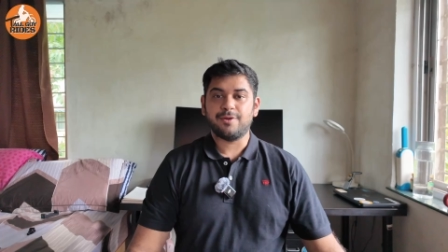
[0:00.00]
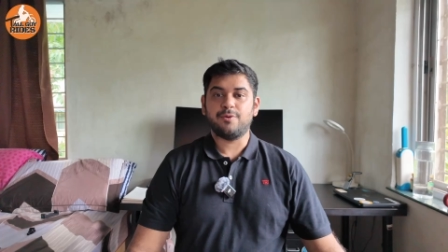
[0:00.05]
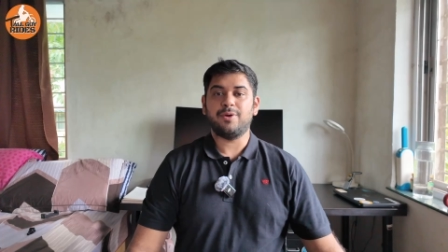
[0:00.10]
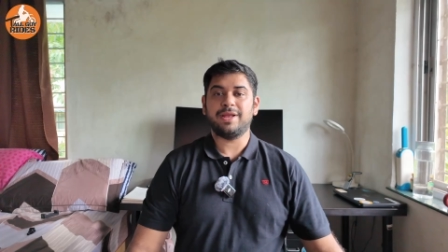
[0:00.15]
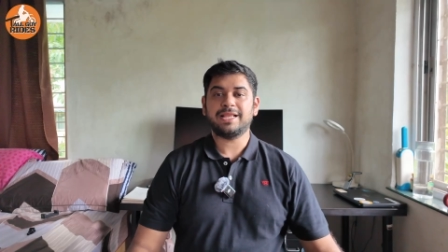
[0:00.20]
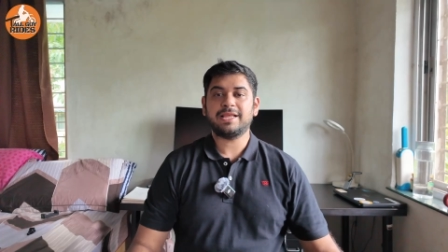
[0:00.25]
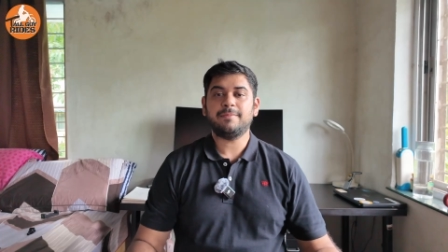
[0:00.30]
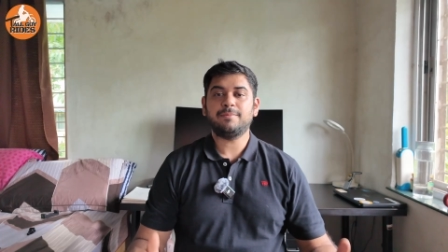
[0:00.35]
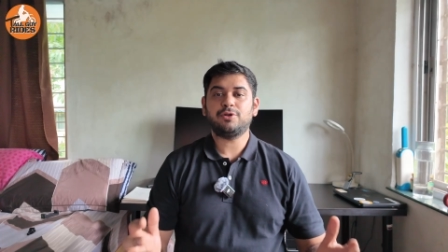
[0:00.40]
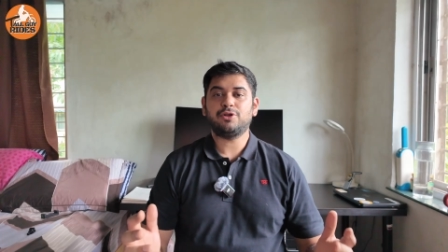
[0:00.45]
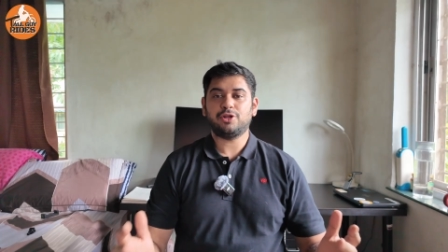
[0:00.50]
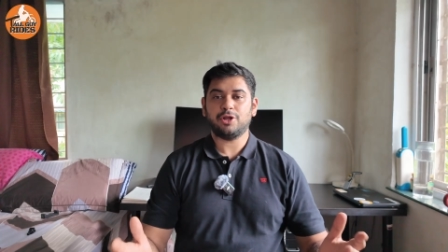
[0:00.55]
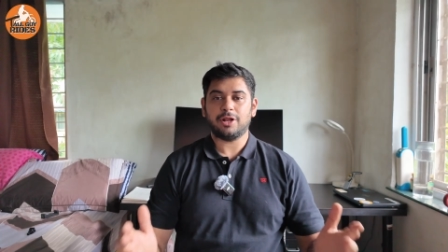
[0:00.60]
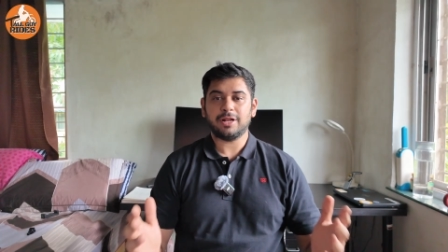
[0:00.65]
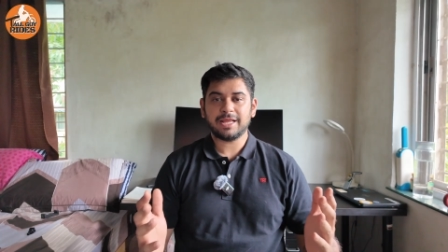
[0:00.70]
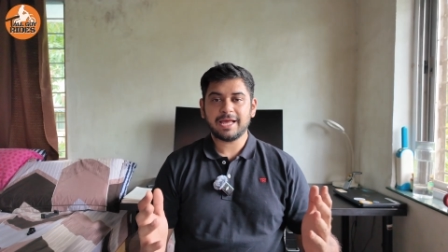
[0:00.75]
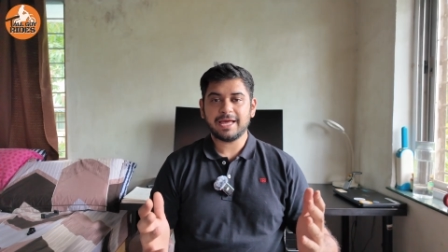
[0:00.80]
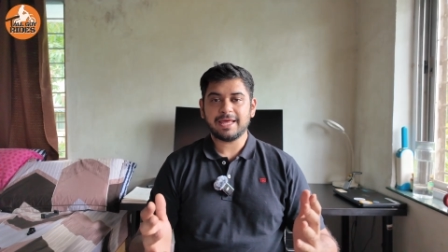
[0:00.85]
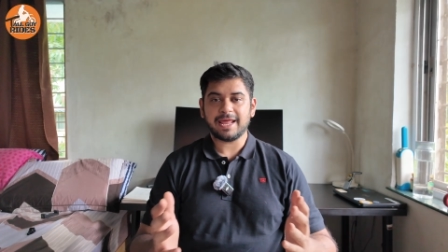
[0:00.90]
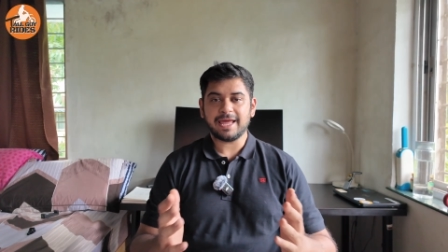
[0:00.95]
Welcome to
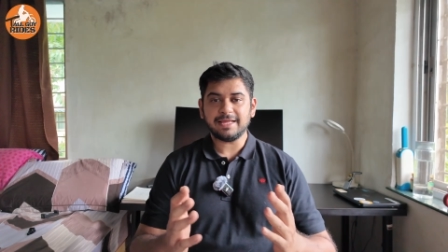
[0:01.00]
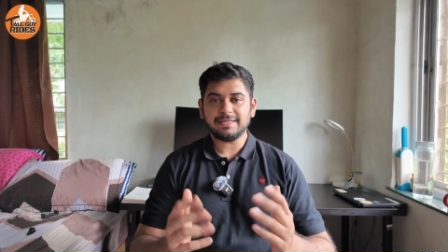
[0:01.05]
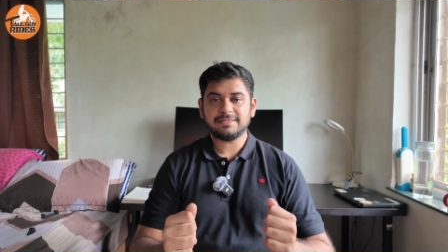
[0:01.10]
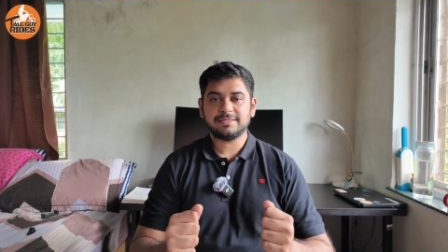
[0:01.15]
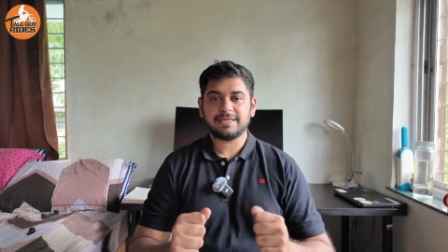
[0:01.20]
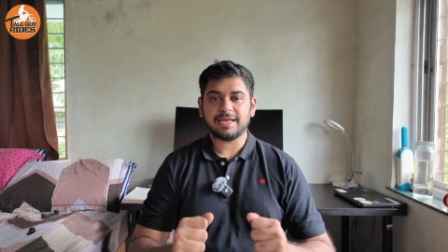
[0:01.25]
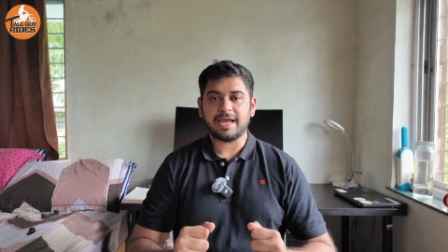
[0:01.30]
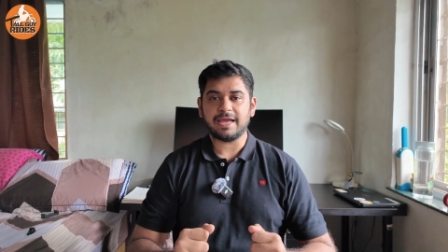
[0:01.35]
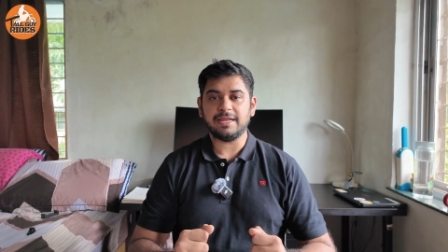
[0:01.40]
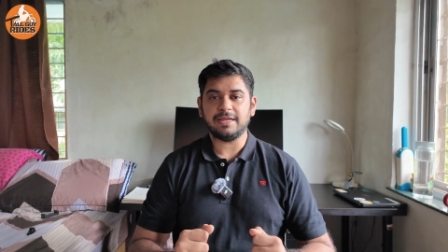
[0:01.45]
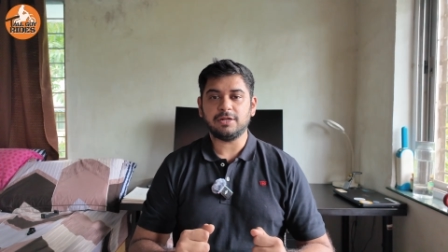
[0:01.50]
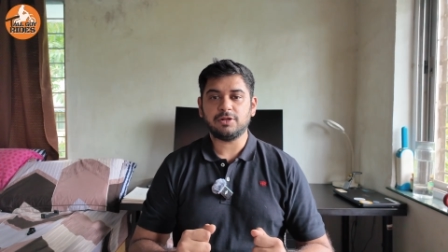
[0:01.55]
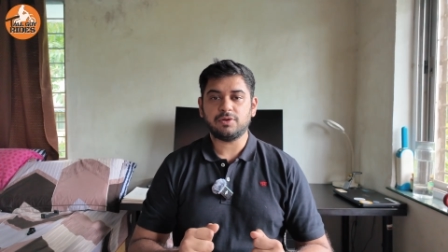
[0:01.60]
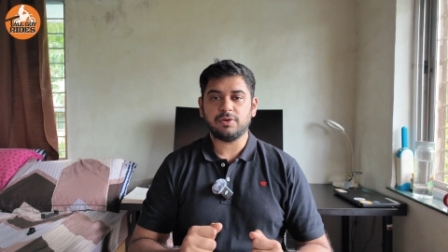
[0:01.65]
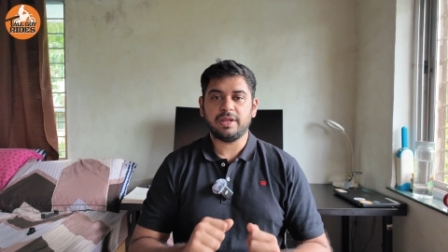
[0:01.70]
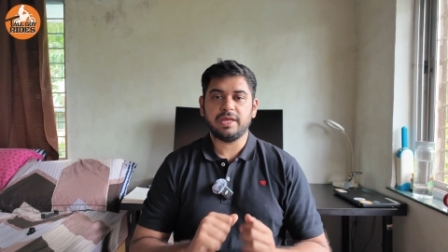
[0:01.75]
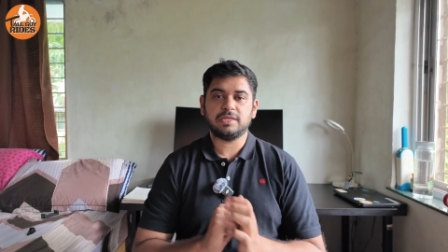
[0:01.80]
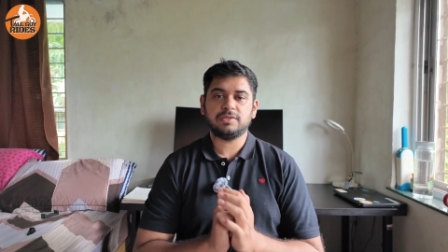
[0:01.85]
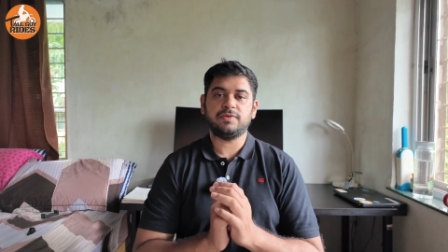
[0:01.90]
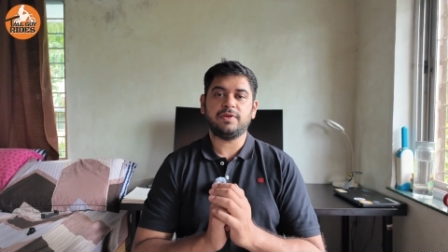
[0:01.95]
Tall Guy Rides, and in
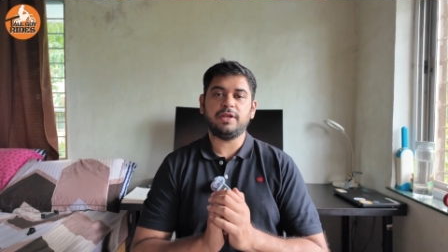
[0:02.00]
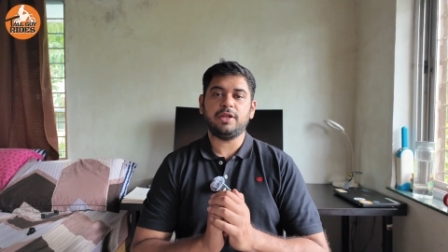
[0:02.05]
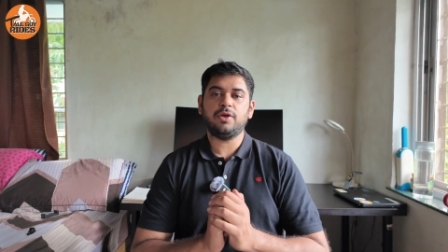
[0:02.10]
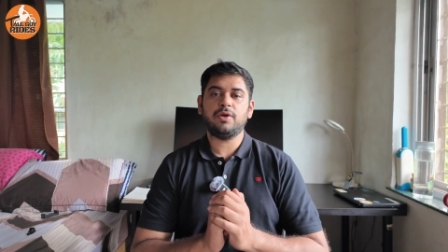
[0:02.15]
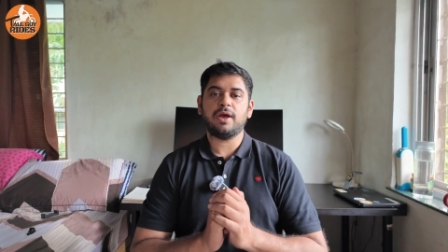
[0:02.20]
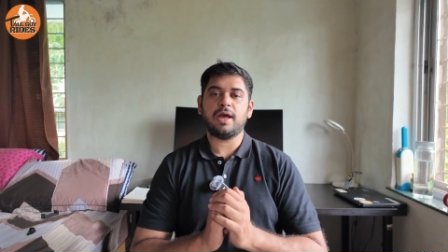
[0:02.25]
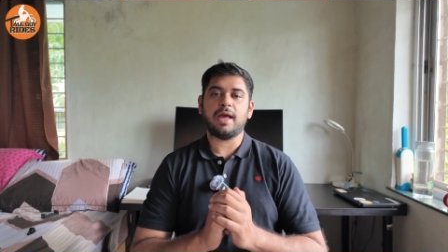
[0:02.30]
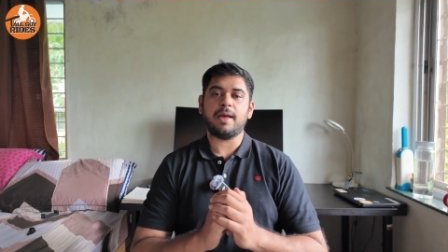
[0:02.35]
today's video